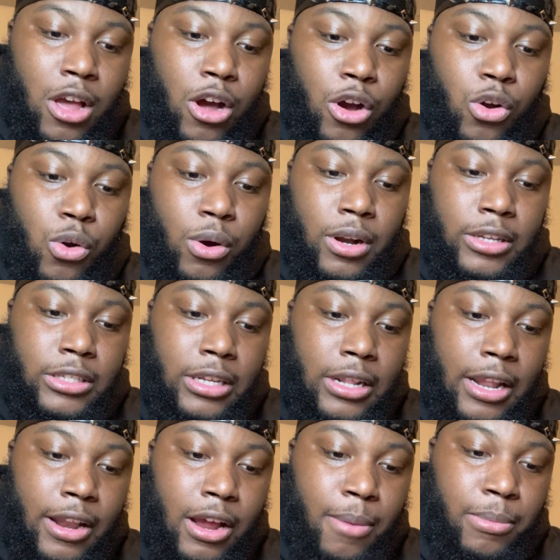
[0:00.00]
according to
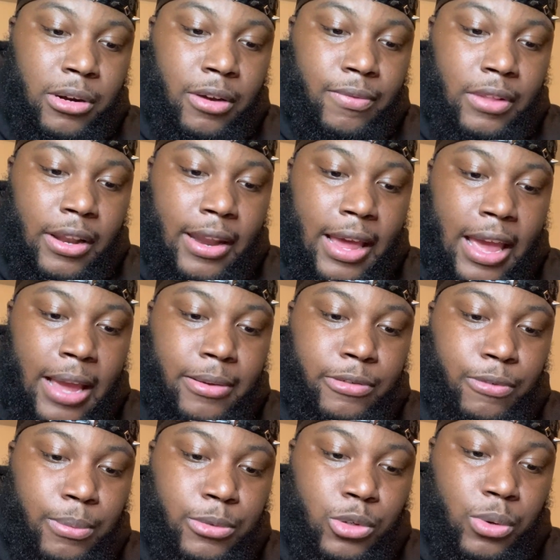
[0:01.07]
the number of the names
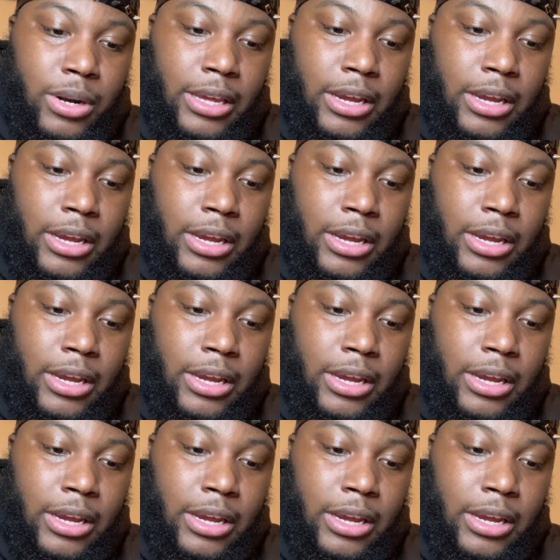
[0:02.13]
from 20